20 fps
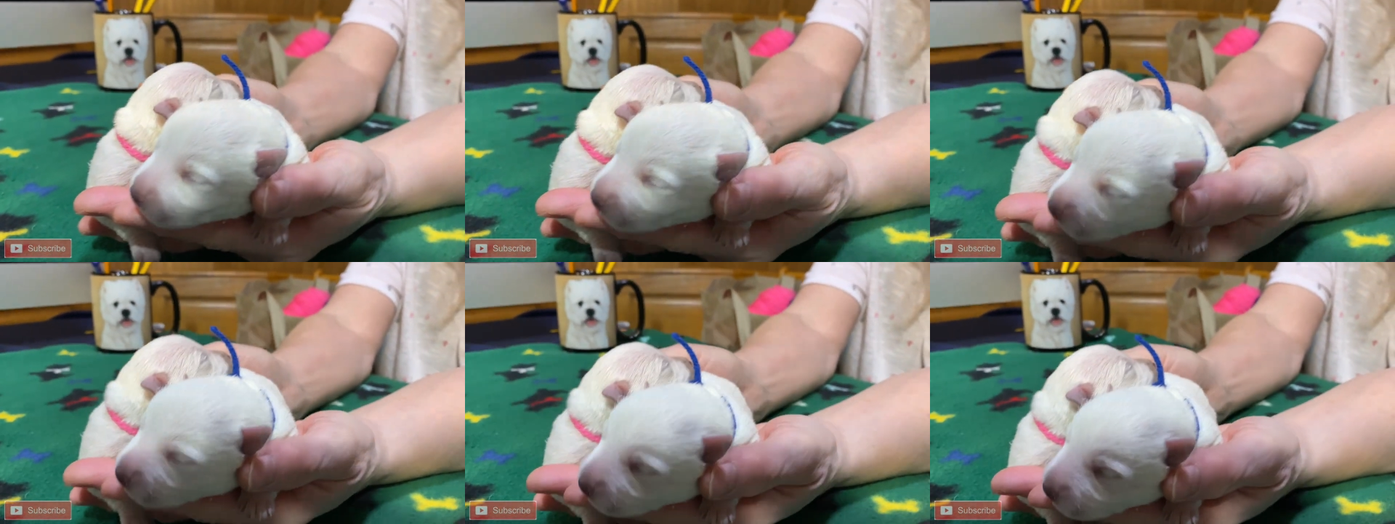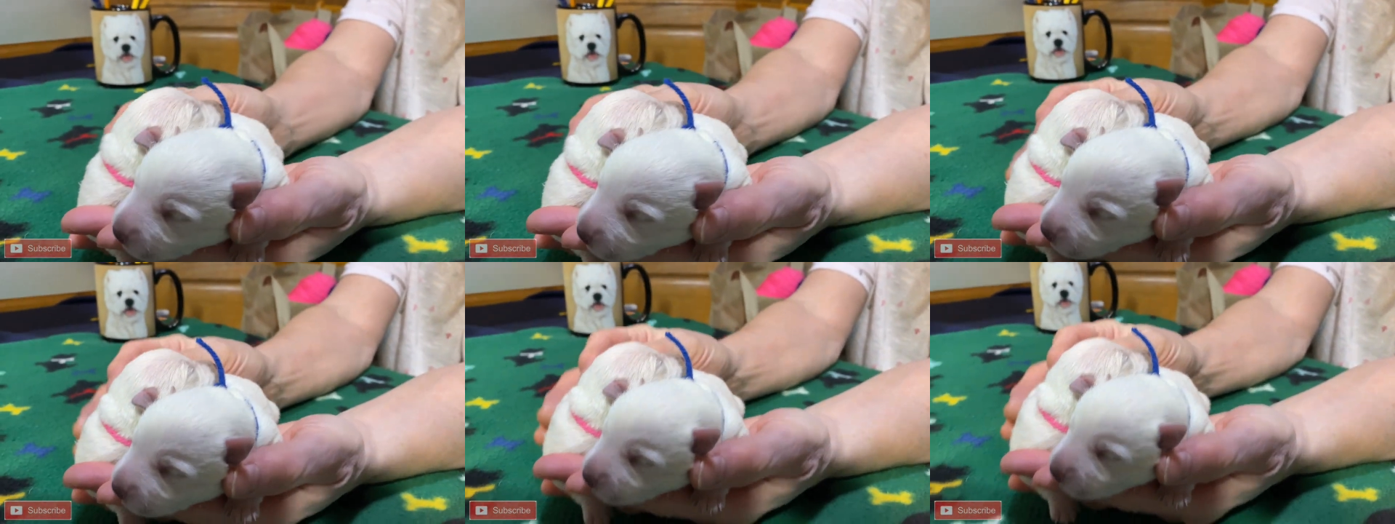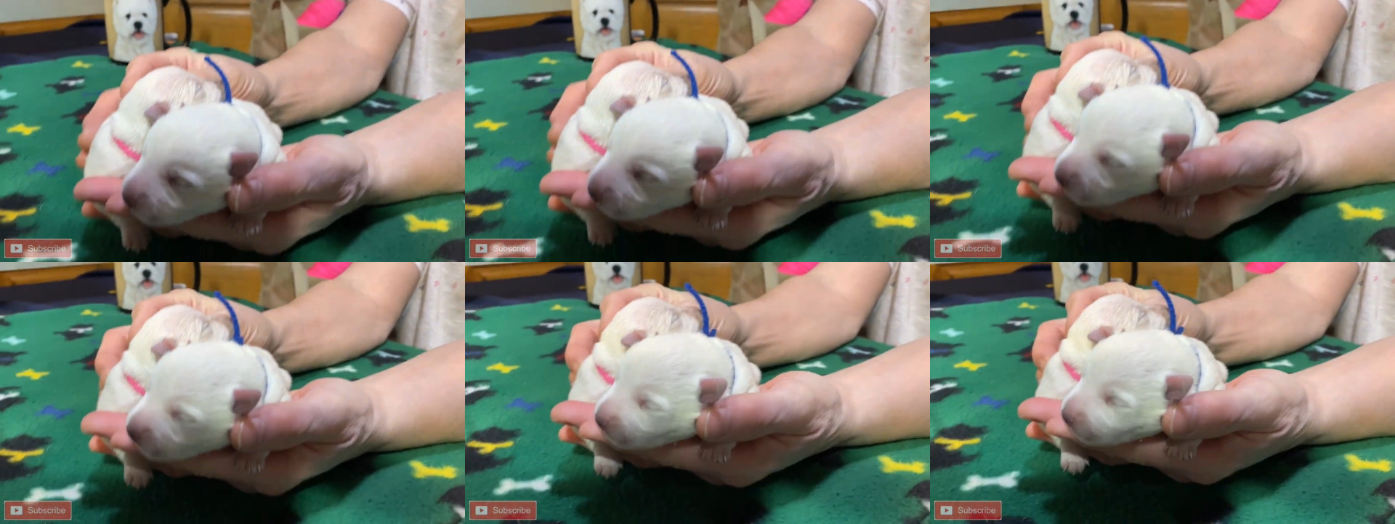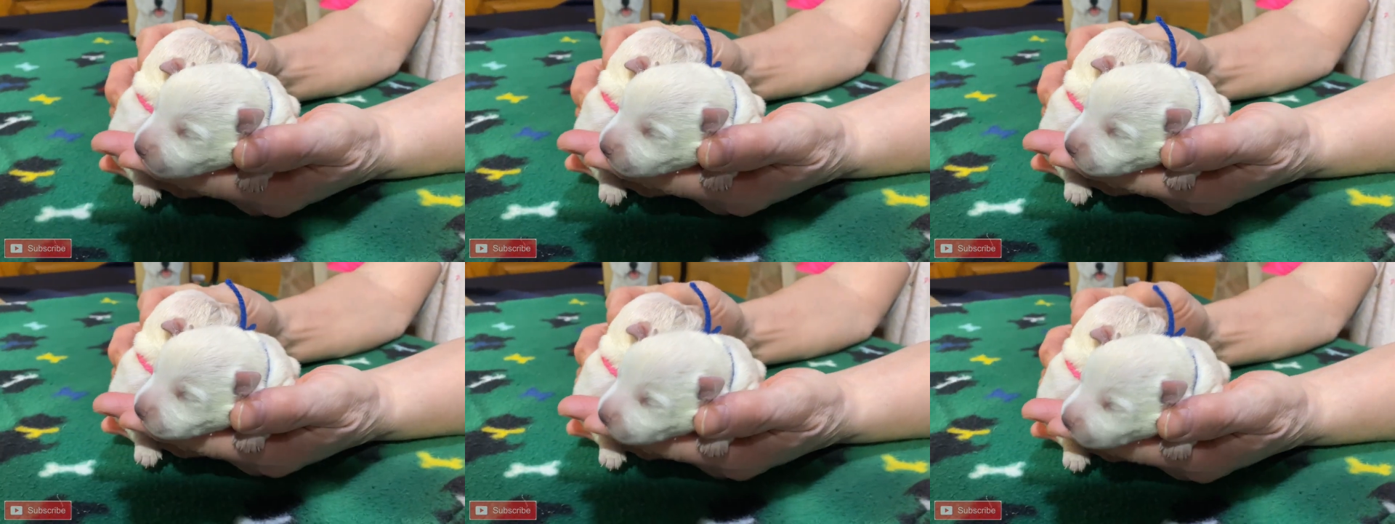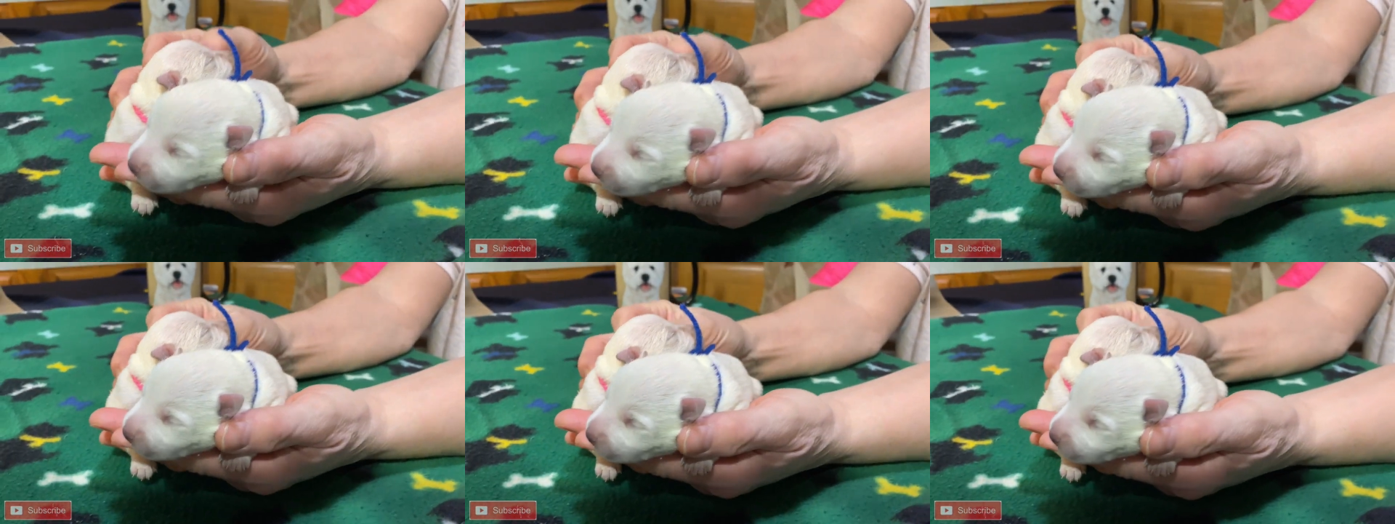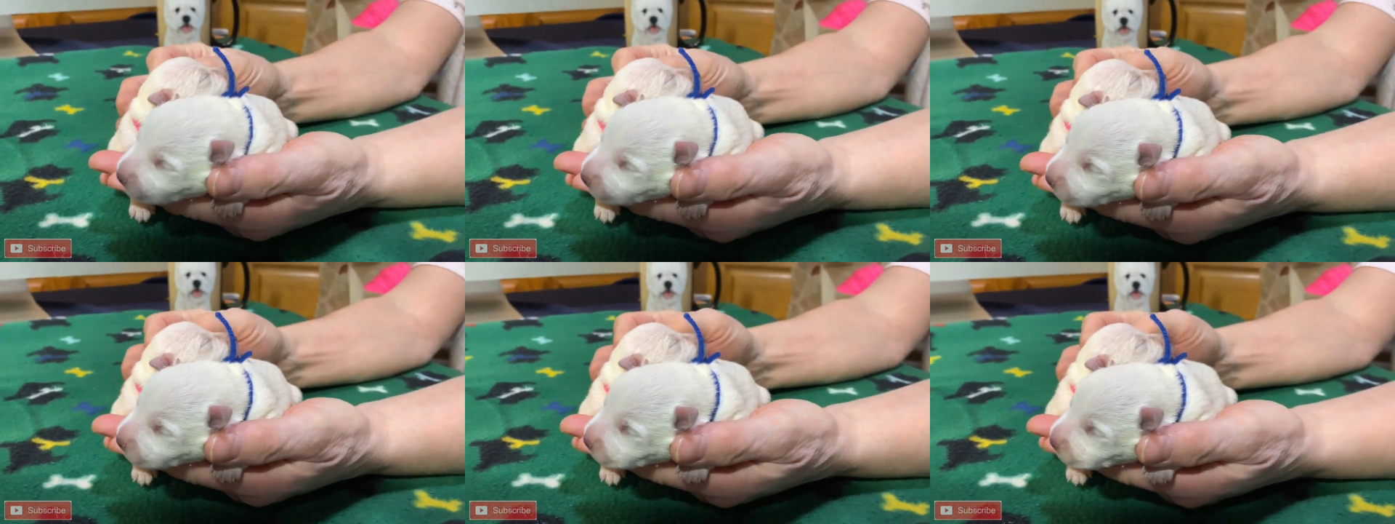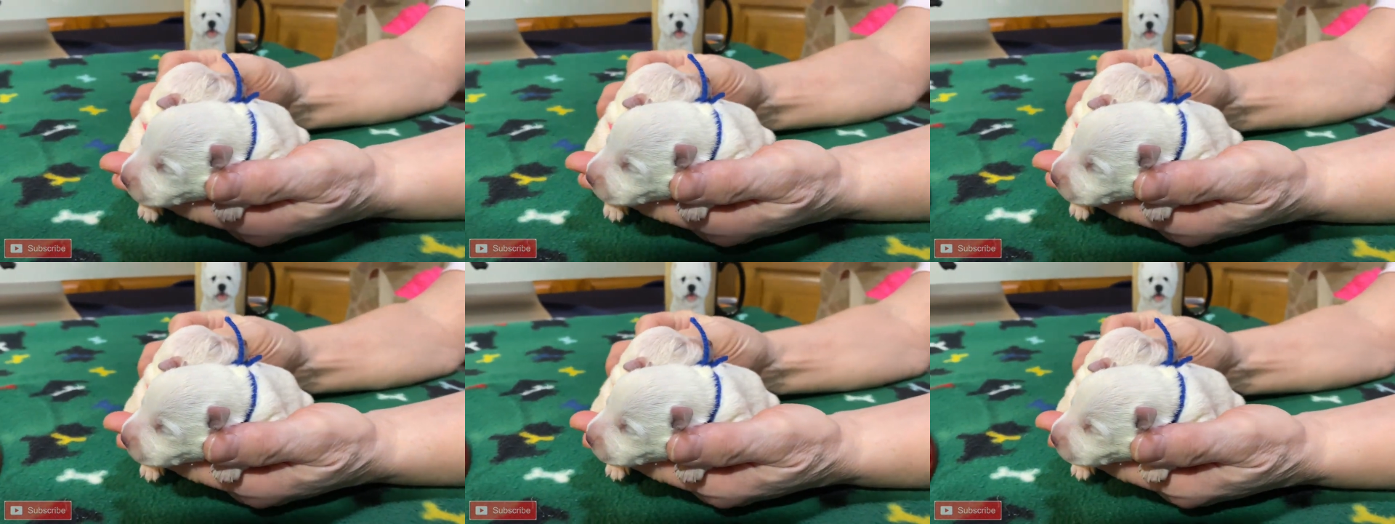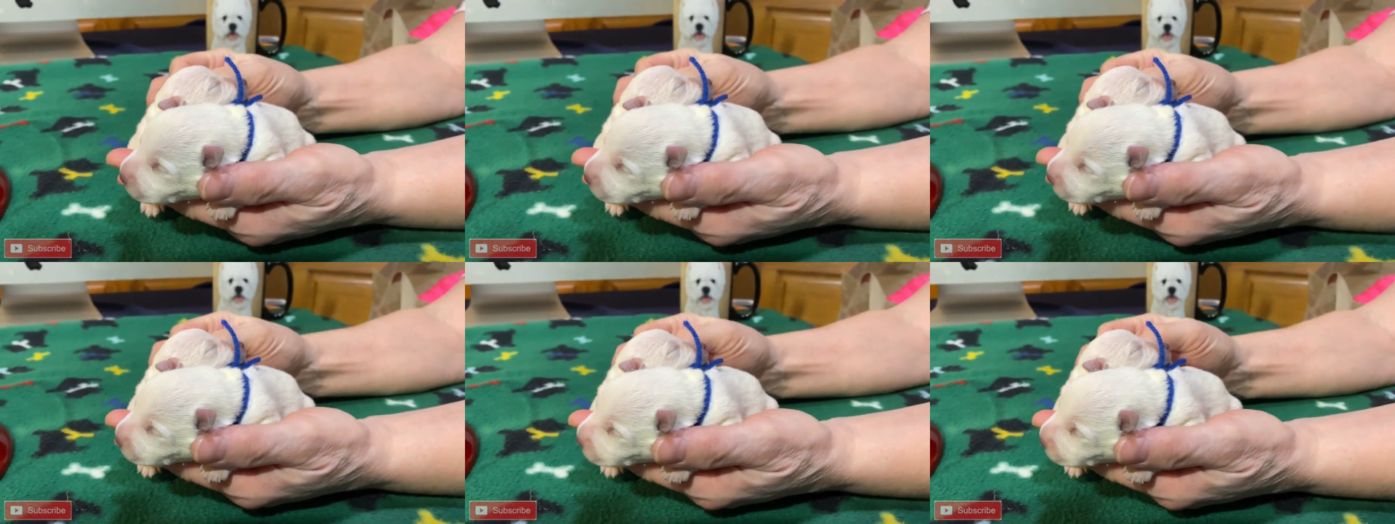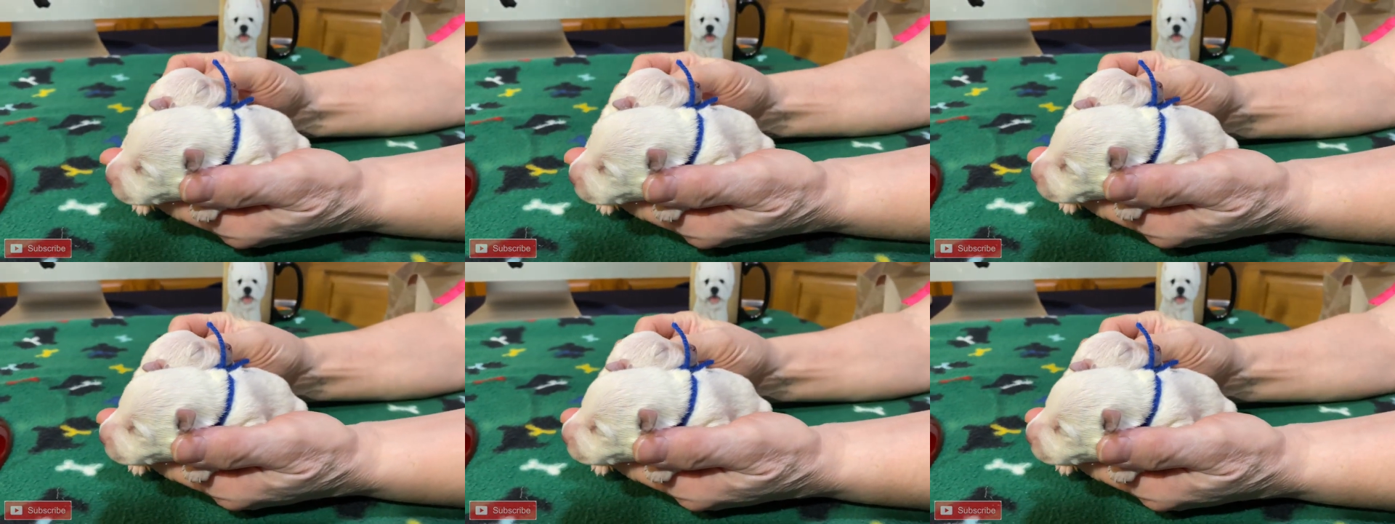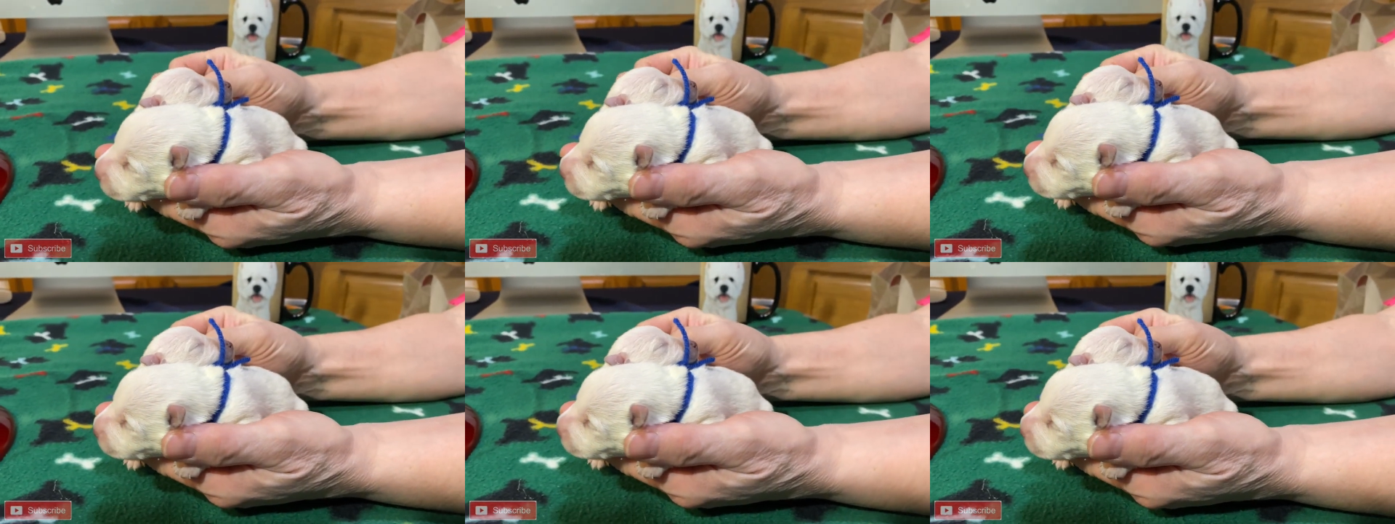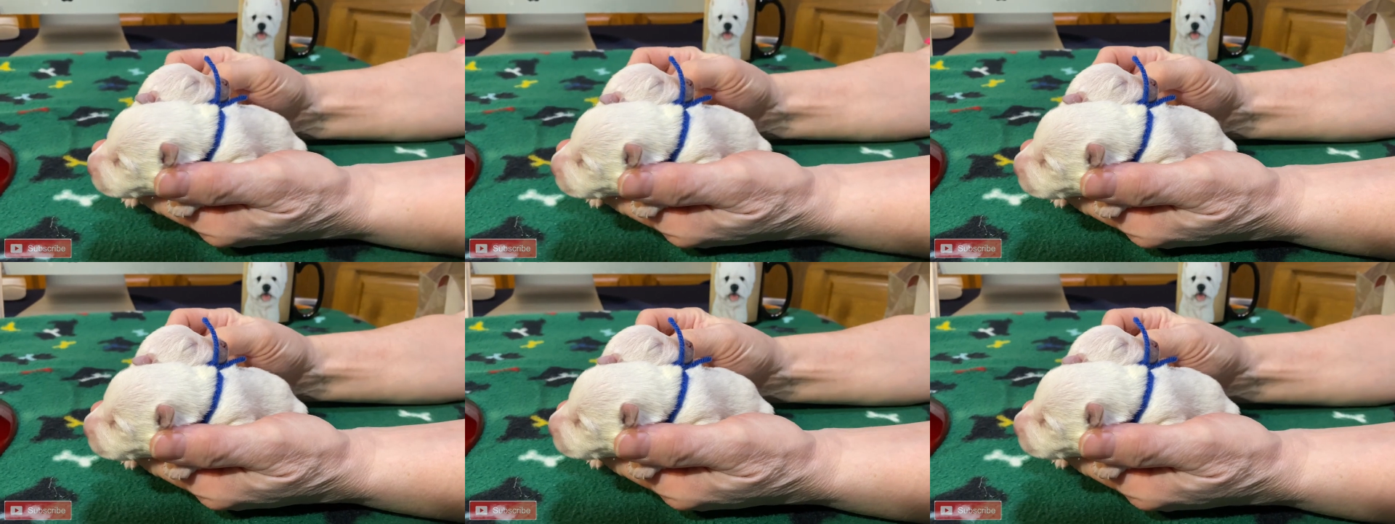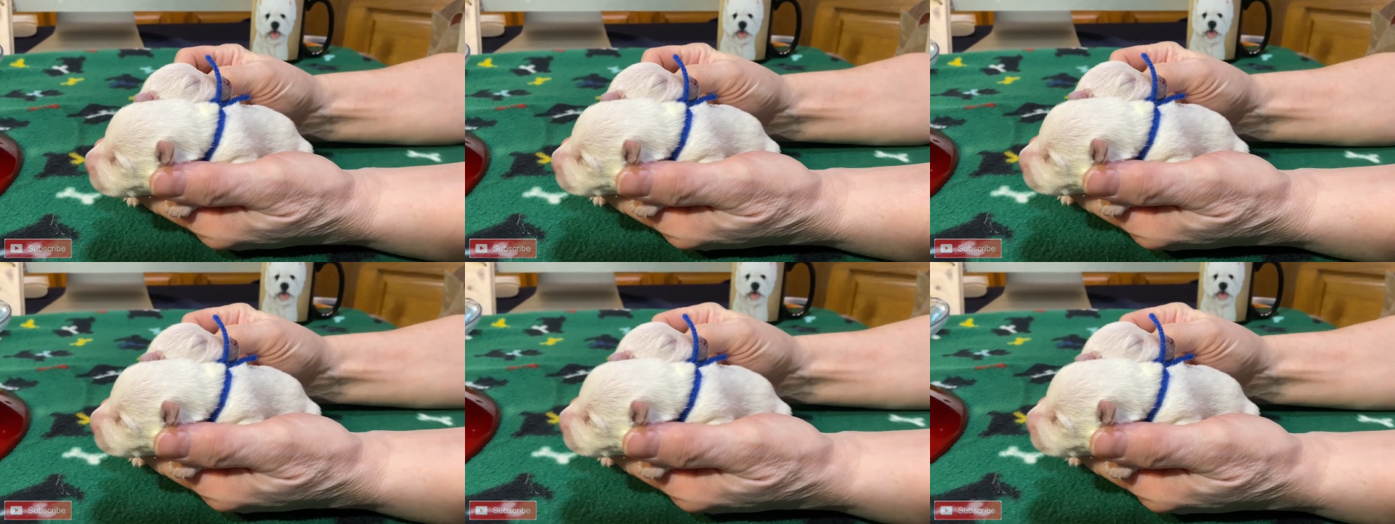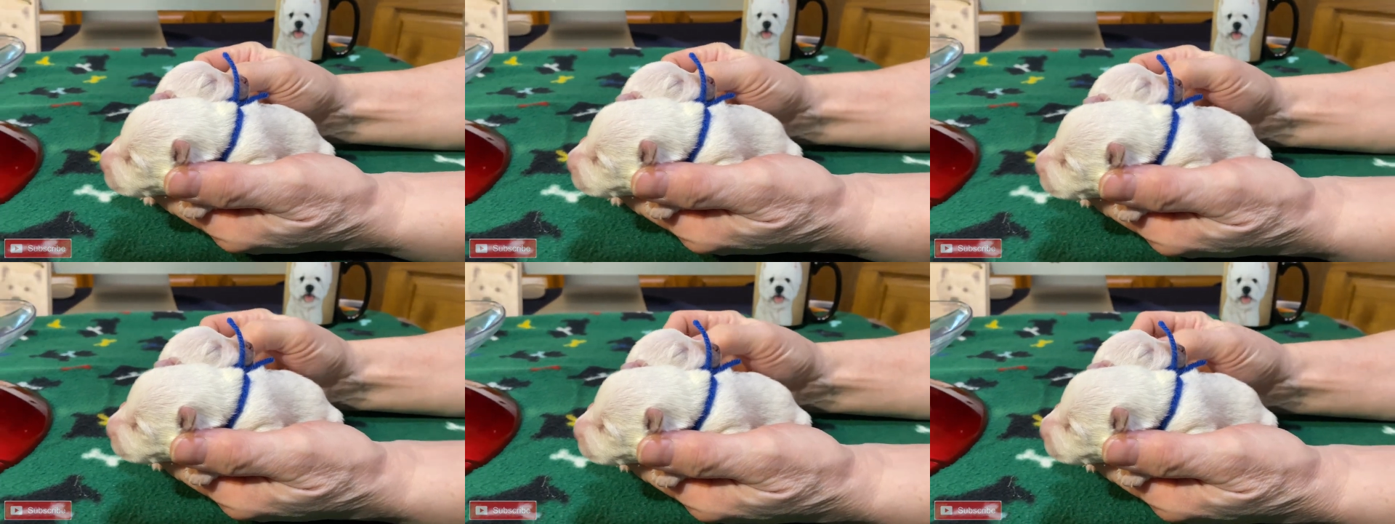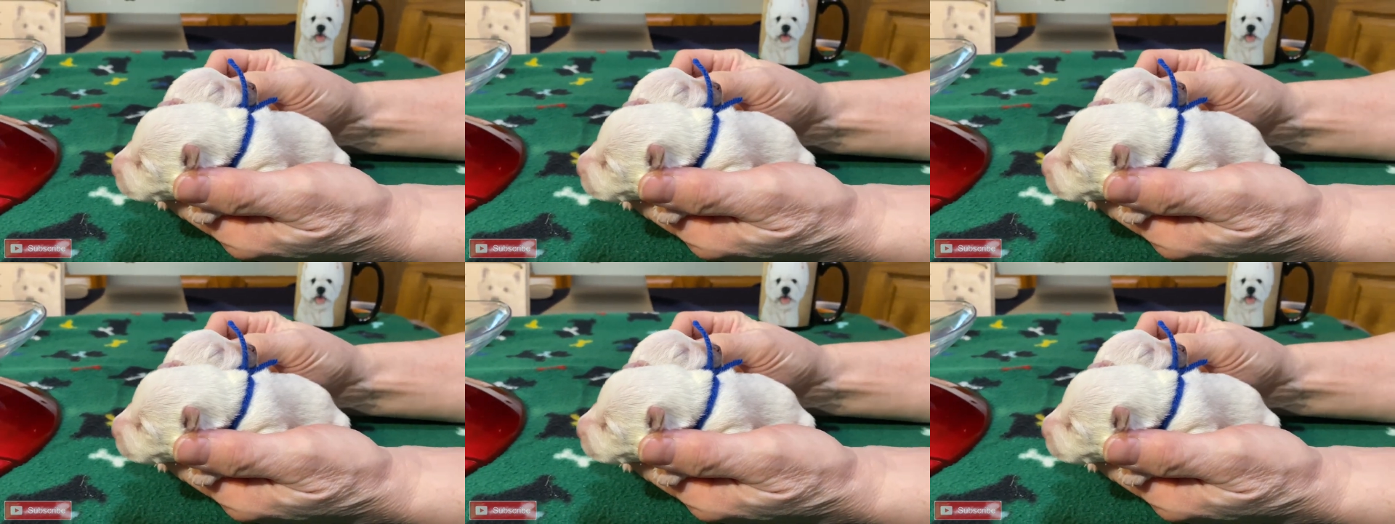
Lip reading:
Nobody's mouth can be seen.